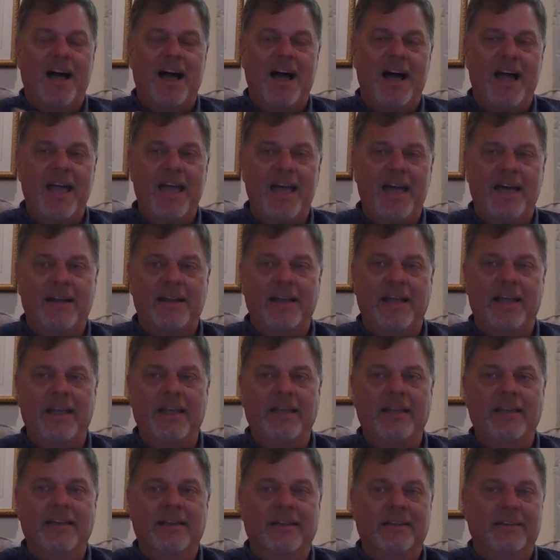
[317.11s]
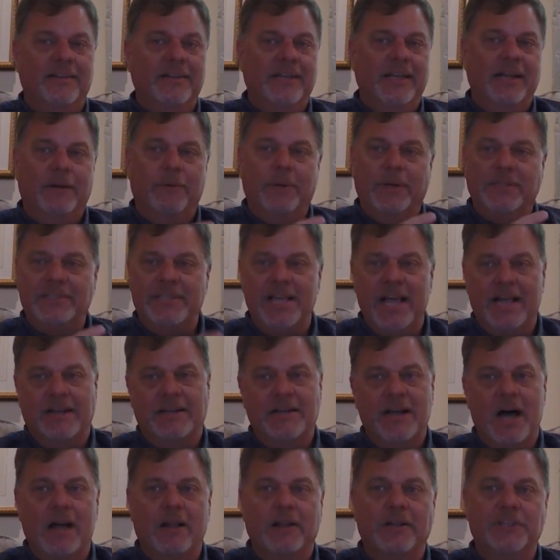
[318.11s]
I had a
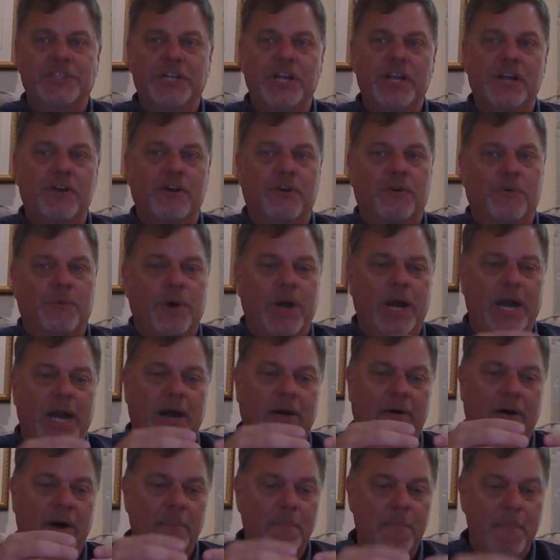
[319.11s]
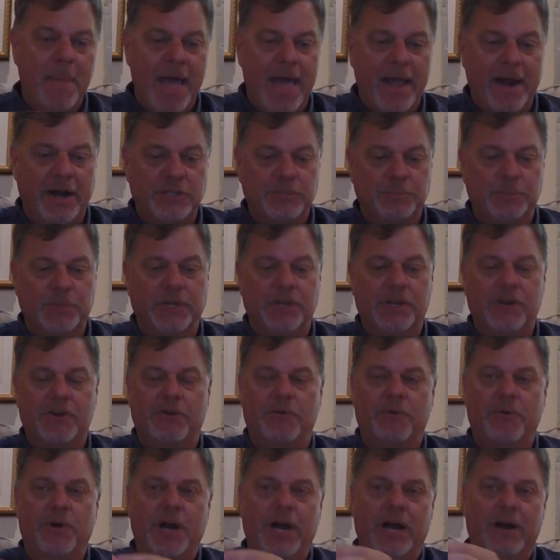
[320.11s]
technology career, a management
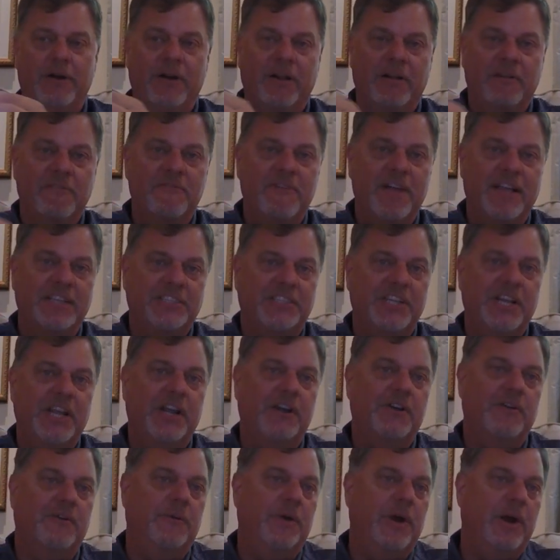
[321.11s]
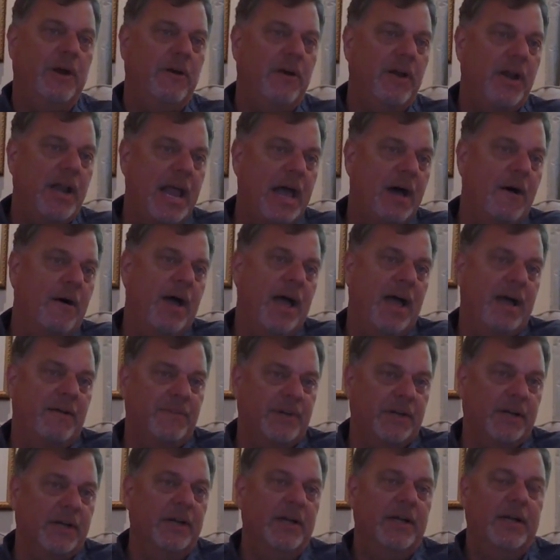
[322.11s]
career, an investing career, and now I
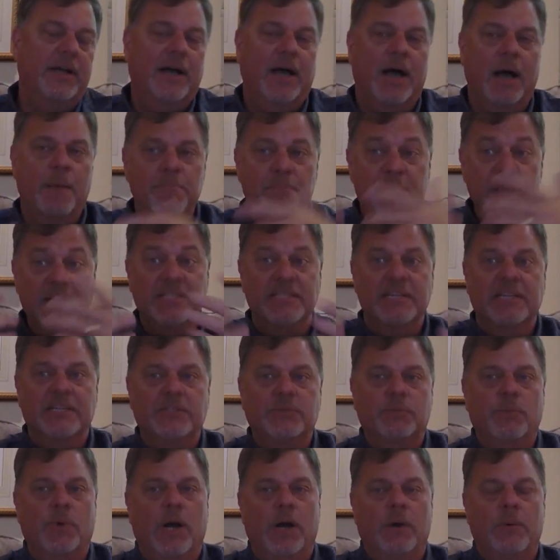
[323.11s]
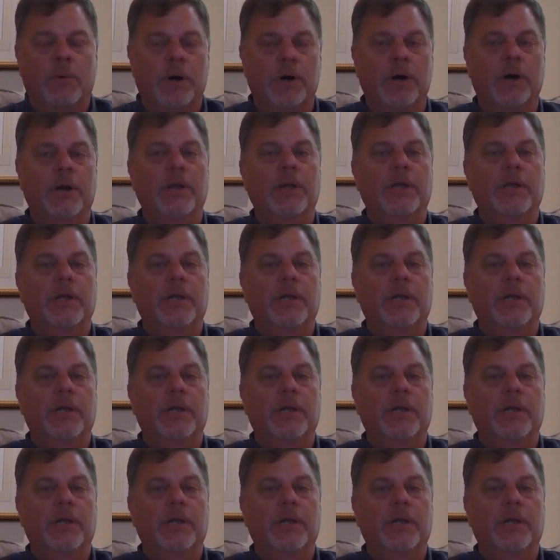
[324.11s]
have a business where we're